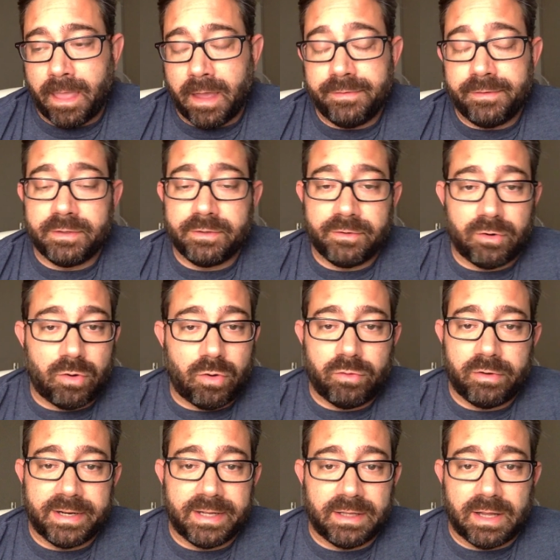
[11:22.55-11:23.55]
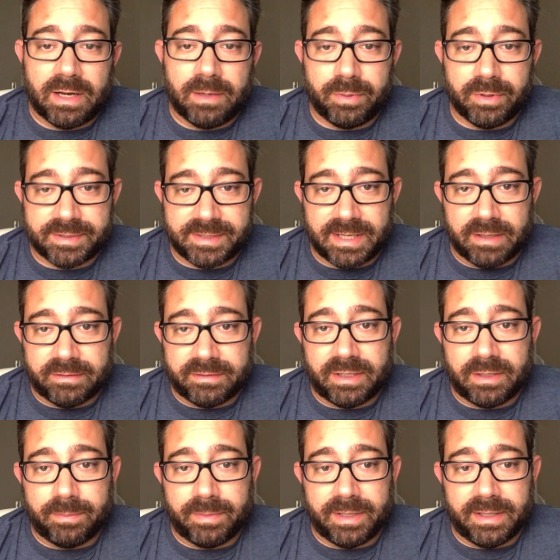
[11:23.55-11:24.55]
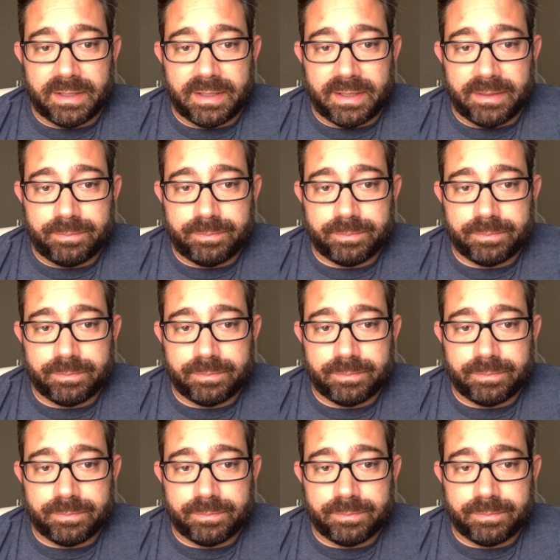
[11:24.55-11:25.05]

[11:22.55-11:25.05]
And there, there are already a lot of books out there, but I, I,